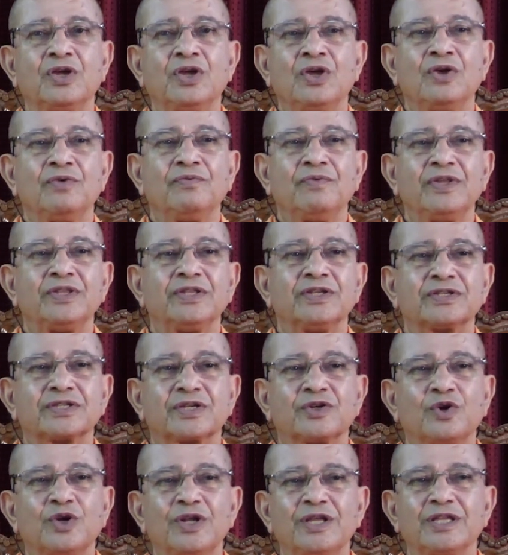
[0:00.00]
When this
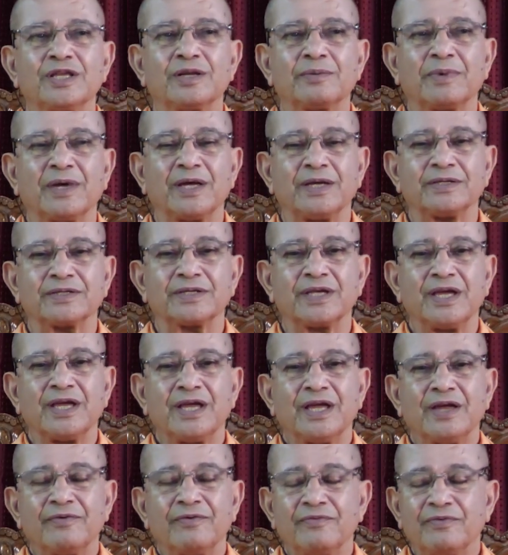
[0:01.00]
Kula Dharma is,
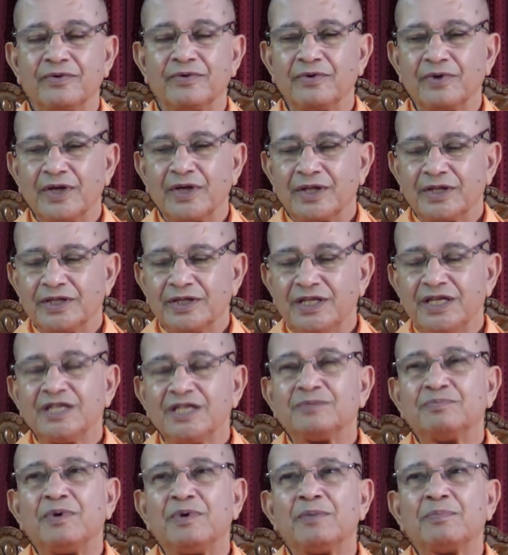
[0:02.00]
these
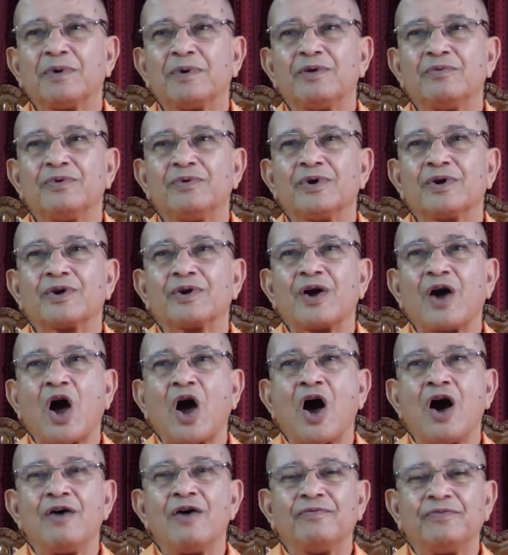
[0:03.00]
people we are
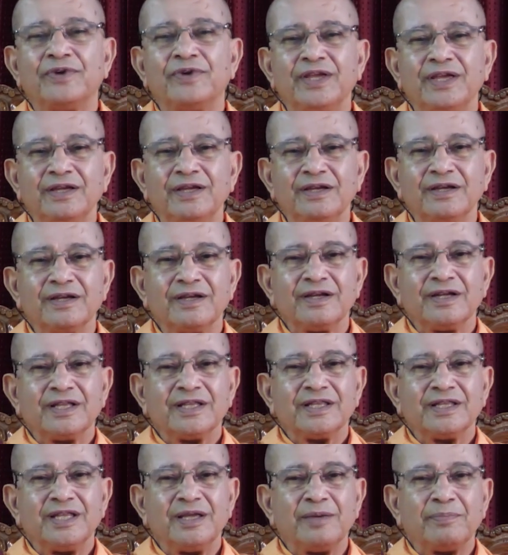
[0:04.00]
offering
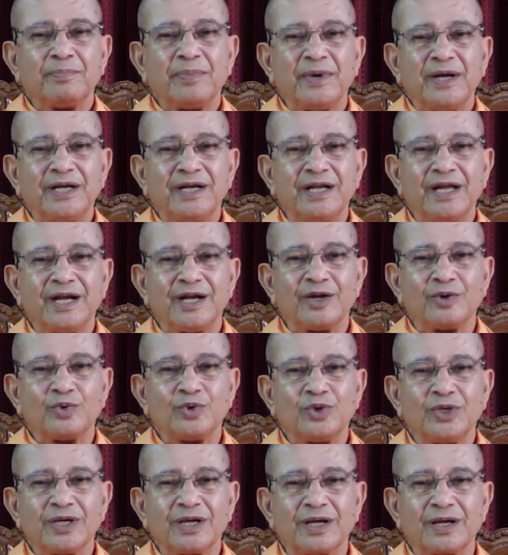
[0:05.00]
the Pinda and
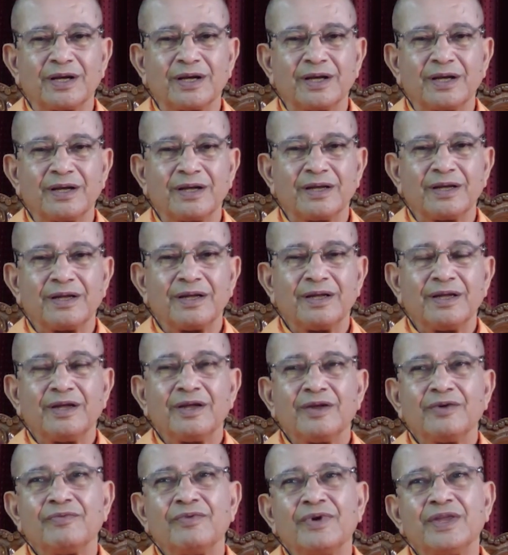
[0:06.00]
Udaka,
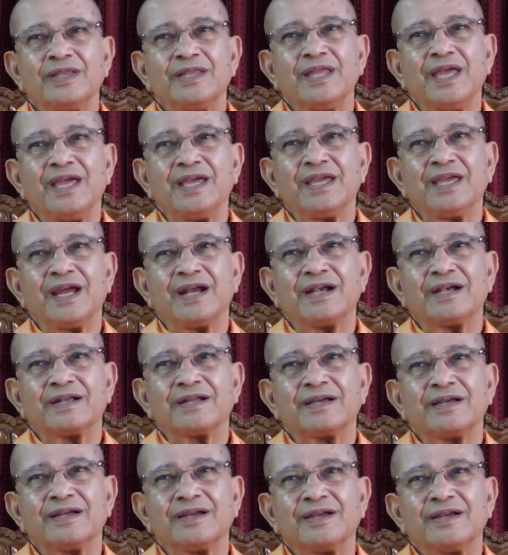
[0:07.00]
when they
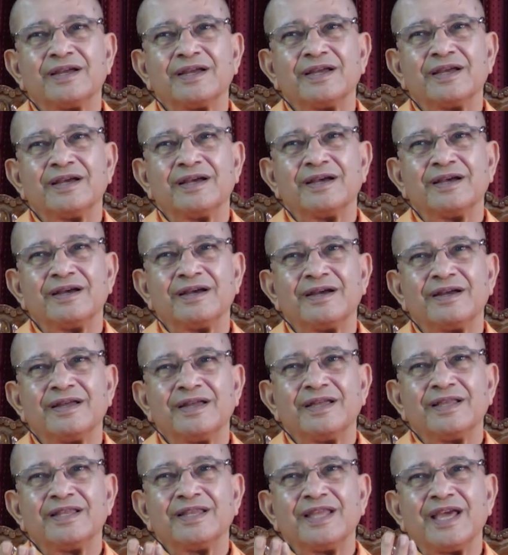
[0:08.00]
get,
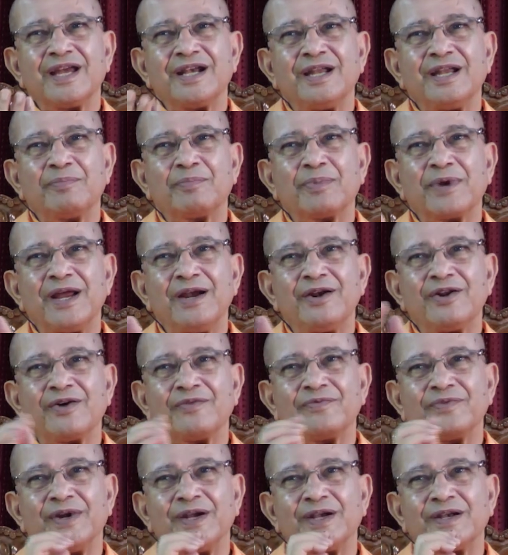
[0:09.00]
they are deprived
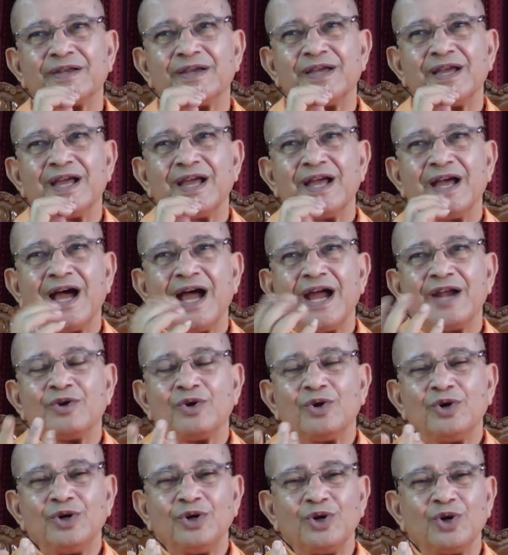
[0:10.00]
of it, I
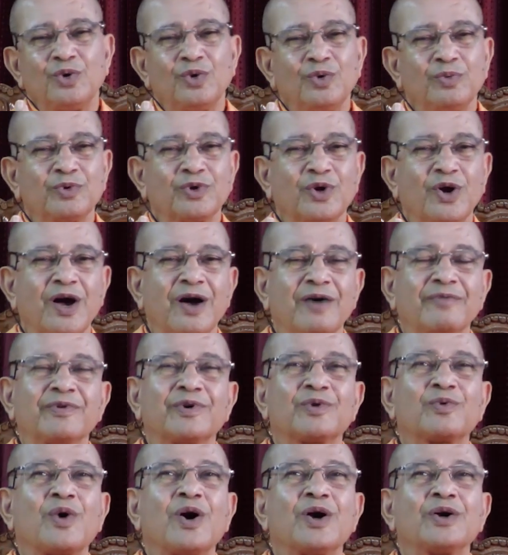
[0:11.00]
don't know whom to offer,
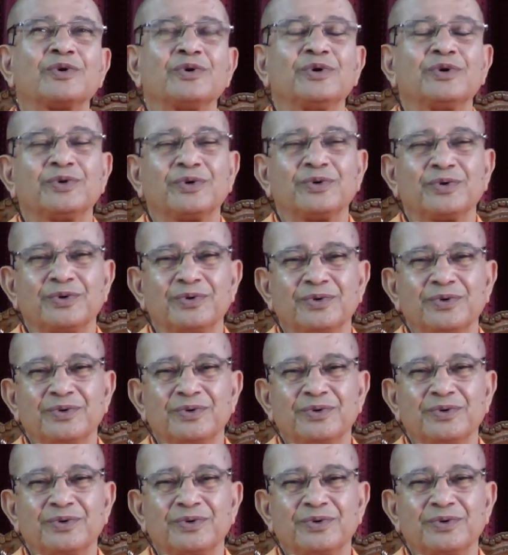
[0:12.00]
what to do.